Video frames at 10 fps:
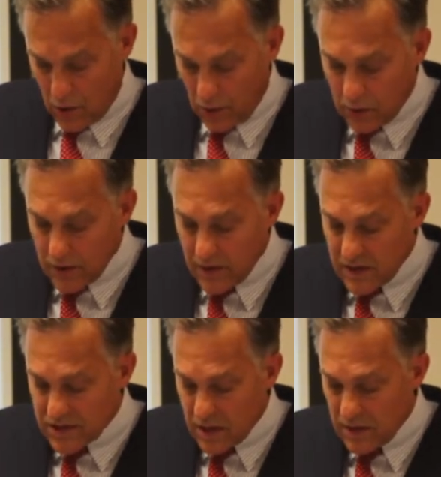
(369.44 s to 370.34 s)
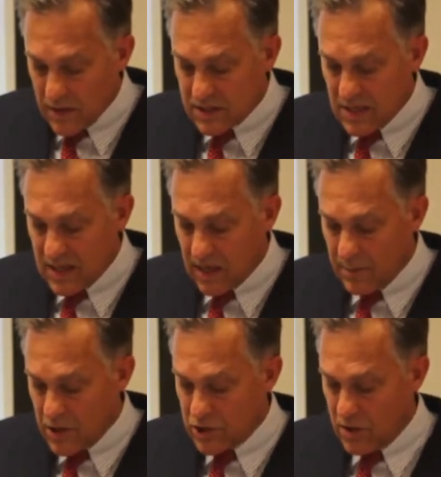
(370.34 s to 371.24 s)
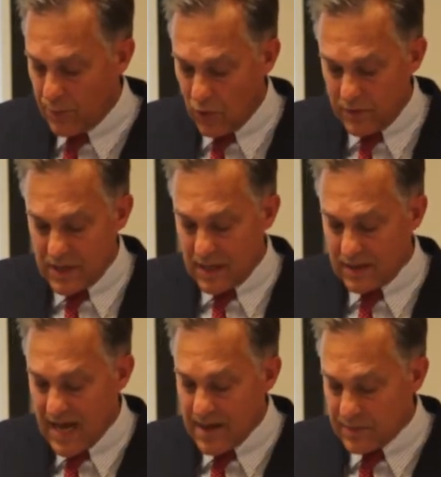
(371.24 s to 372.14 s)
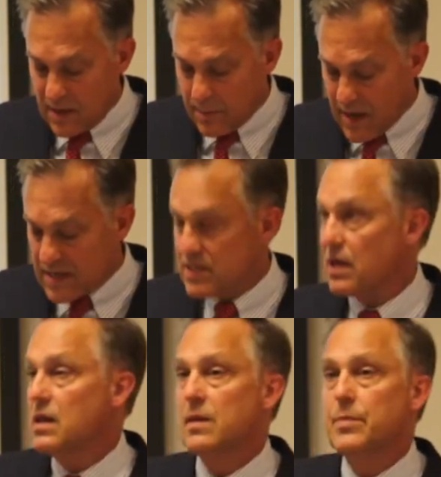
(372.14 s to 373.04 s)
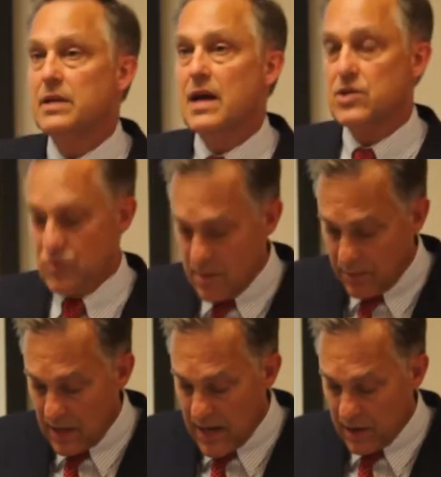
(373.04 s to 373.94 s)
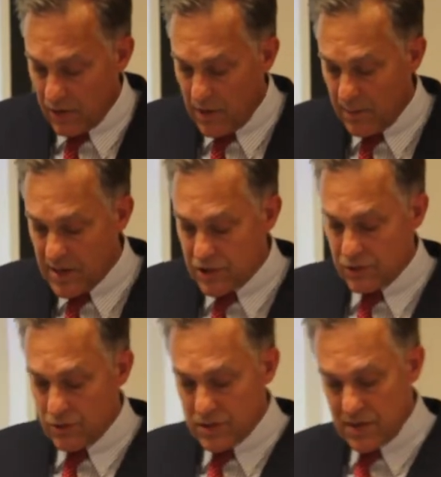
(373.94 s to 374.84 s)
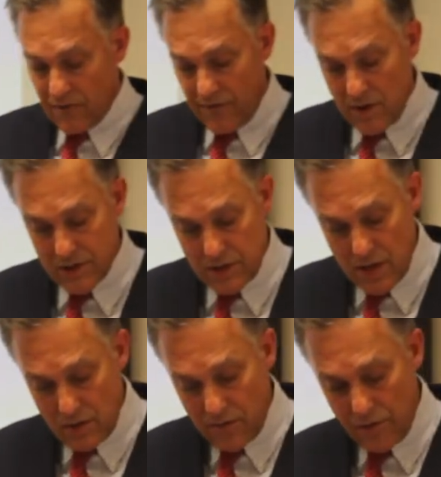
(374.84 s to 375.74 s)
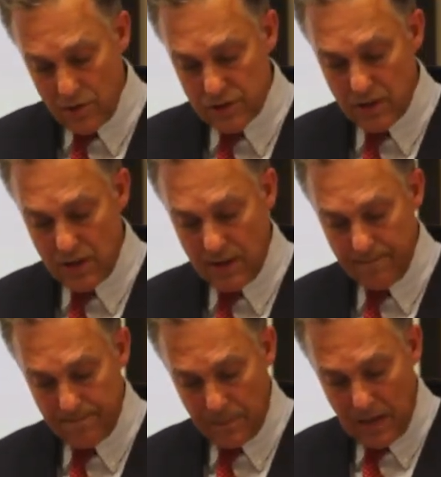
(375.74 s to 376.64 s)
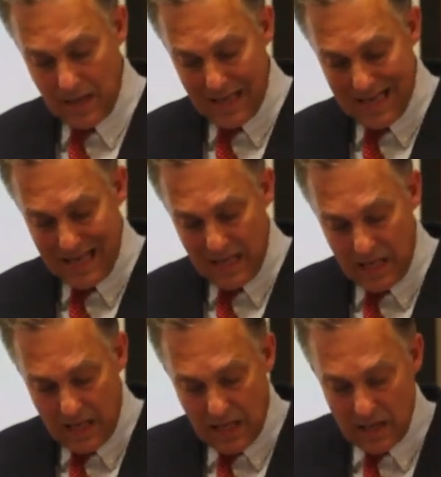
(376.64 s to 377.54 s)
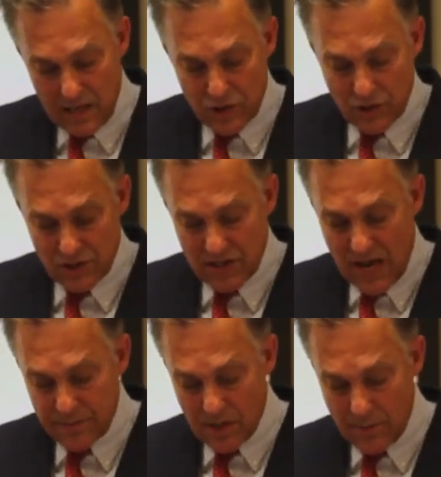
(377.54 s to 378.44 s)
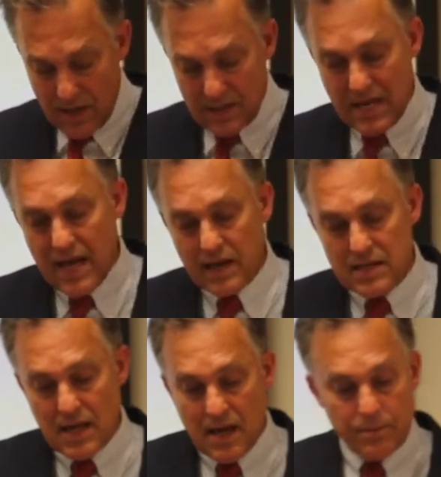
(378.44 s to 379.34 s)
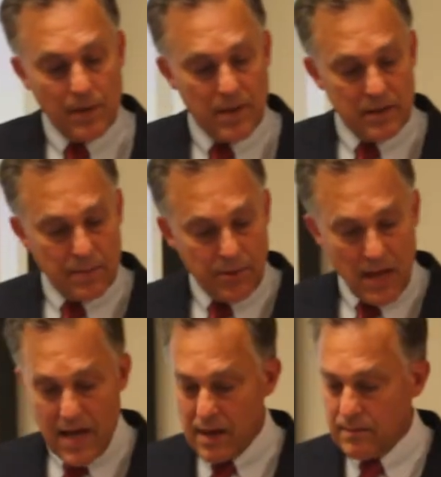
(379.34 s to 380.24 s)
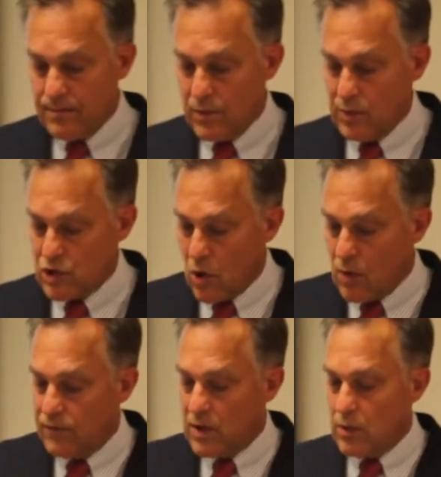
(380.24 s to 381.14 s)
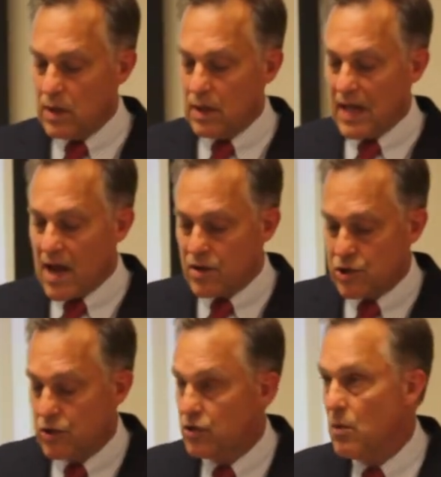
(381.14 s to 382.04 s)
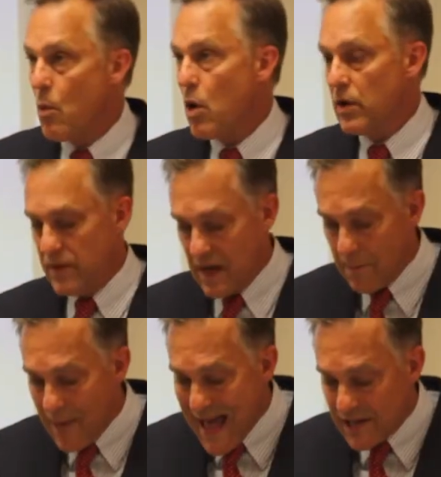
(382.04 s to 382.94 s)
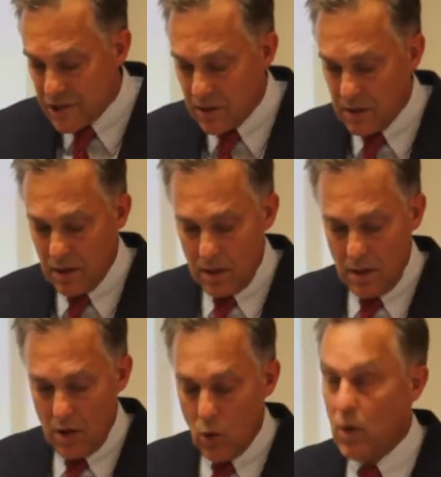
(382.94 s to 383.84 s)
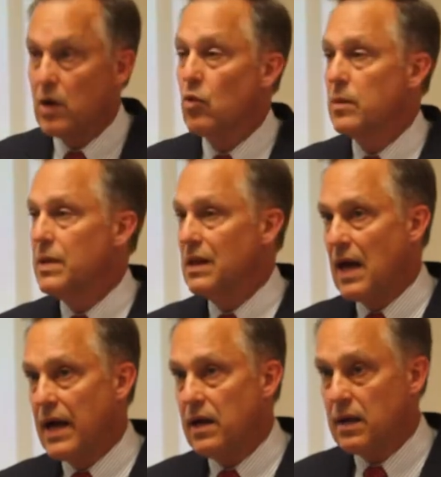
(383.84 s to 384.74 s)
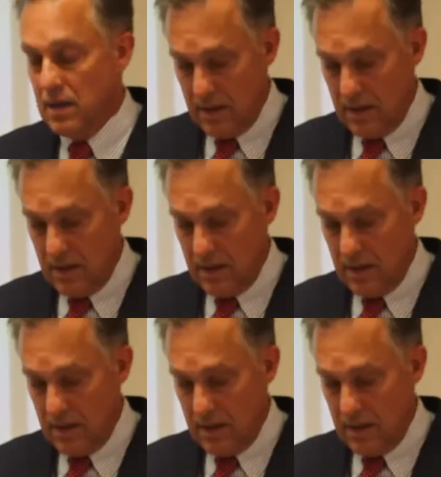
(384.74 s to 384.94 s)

Earlier this year, the City Commission approved and adopted a bicycle and pedestrian plan created by students at Ferris State University. Initial steps are being taken to implement the plan, which hopefully will allow us to do more than imagine what it would be like,